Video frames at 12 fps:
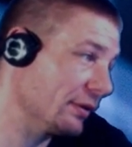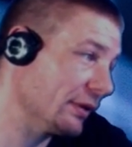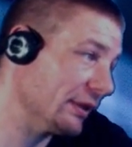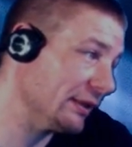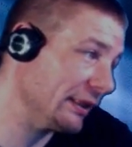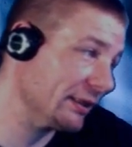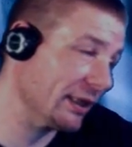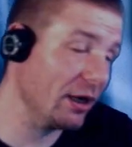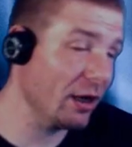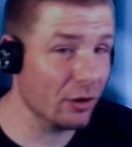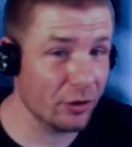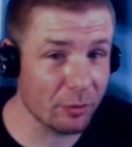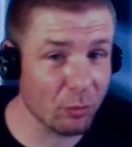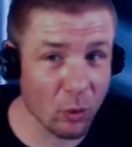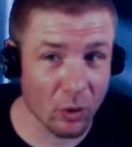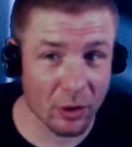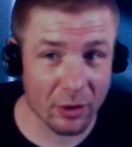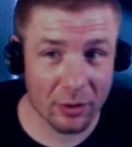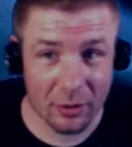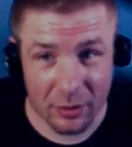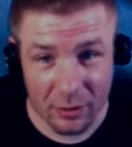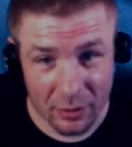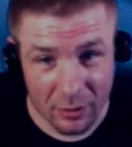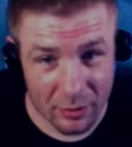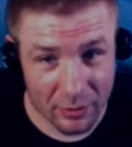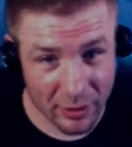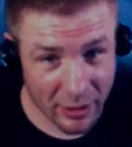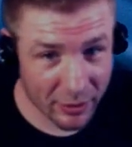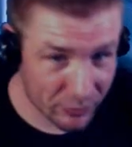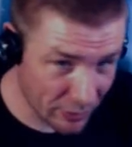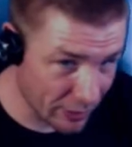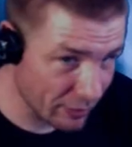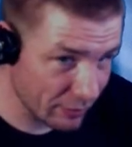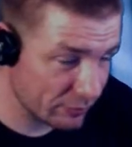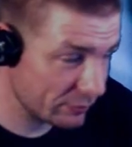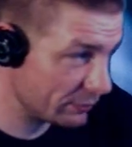'Cause that's like 100 more than I used to have.